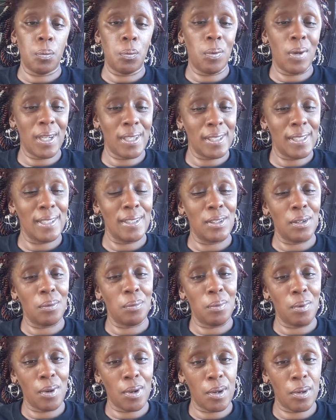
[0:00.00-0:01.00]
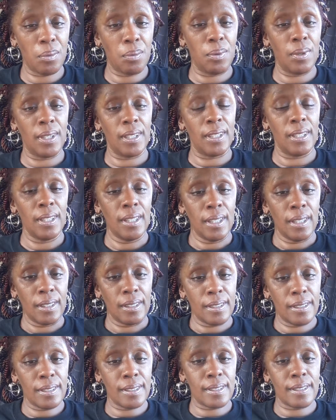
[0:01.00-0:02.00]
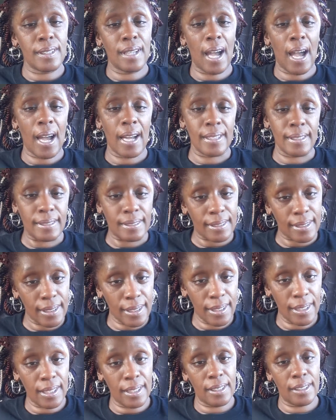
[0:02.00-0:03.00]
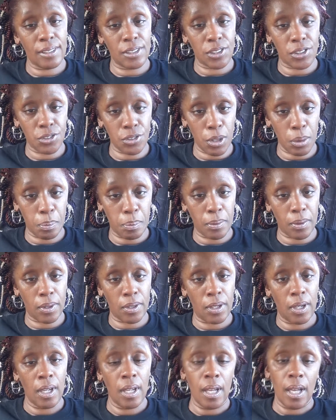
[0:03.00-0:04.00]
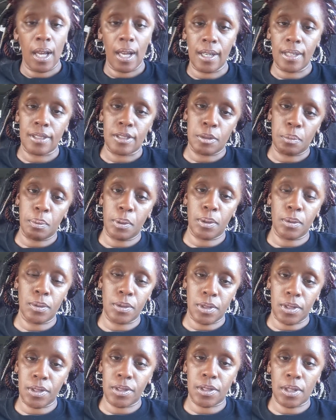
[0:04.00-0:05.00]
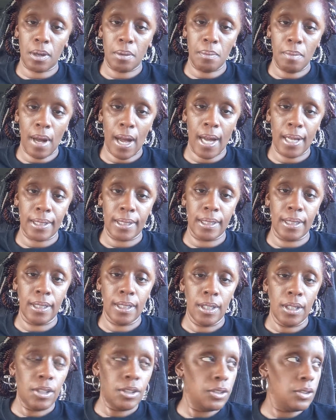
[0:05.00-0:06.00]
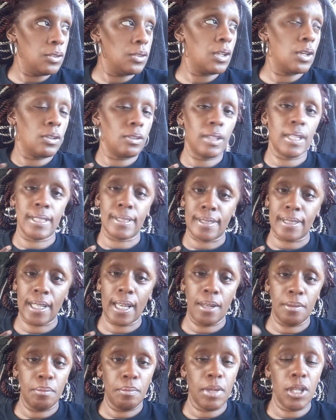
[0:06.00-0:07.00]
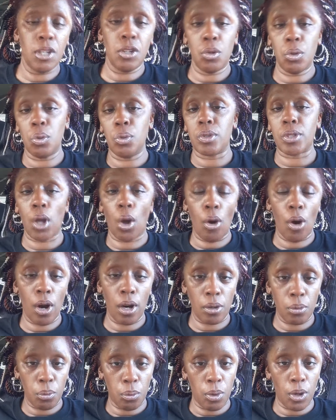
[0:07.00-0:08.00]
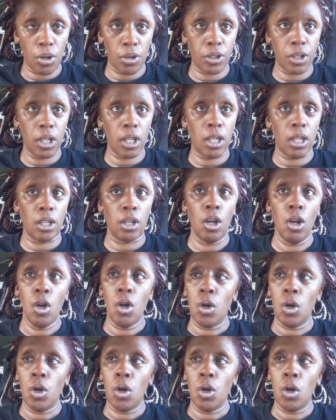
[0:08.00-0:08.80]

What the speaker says: What in the world would this guy see in a stripper as opposed to somebody, let's say me, who's hardworking,